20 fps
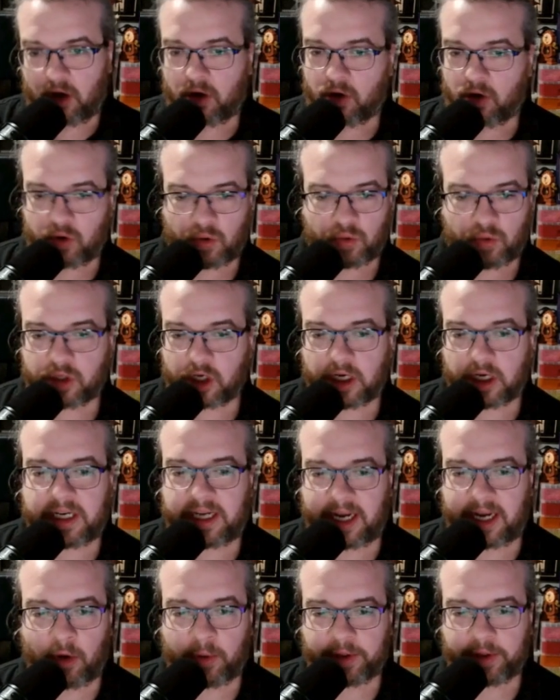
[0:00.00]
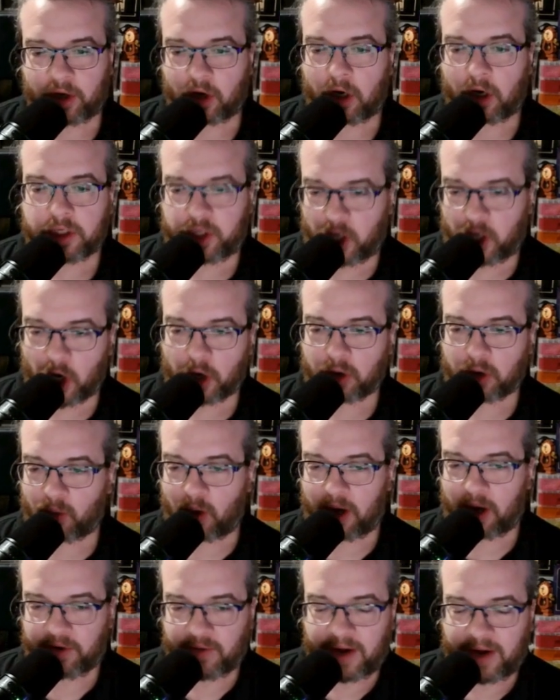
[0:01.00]
who's going to deal with her on turn
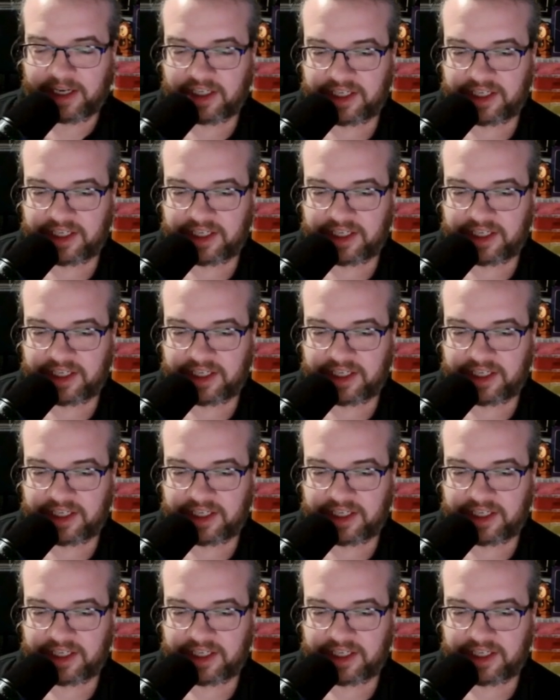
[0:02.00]
one, right?